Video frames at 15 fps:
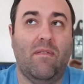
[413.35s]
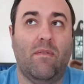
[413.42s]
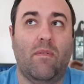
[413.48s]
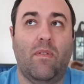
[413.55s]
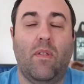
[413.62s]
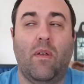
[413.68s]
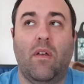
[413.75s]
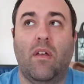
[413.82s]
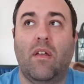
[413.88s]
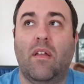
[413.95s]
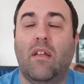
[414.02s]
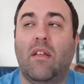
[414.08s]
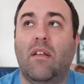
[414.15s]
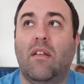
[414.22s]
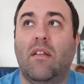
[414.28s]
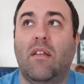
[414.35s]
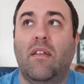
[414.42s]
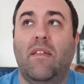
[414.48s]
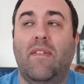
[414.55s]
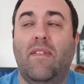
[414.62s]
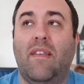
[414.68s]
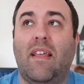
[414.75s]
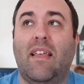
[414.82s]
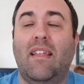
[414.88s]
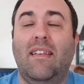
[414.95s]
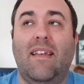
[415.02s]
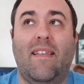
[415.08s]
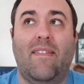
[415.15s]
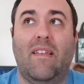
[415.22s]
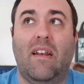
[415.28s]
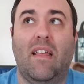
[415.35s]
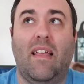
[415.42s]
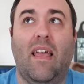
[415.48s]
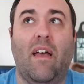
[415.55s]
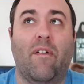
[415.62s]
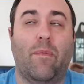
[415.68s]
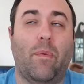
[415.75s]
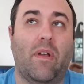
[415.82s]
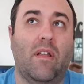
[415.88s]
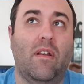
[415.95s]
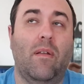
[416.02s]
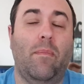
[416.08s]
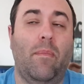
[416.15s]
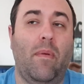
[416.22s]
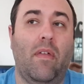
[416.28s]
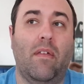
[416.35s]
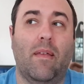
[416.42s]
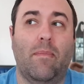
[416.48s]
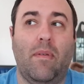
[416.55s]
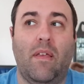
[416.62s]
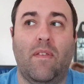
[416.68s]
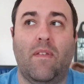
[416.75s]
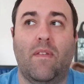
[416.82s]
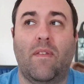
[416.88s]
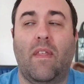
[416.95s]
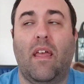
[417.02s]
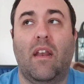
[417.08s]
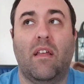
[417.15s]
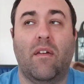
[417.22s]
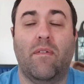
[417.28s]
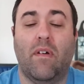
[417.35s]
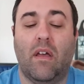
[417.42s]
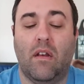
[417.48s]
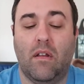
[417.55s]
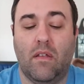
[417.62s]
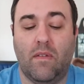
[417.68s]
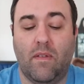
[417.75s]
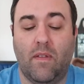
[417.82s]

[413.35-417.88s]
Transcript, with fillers: the stick of destiny house broke into a billion pieces and they had to go find it.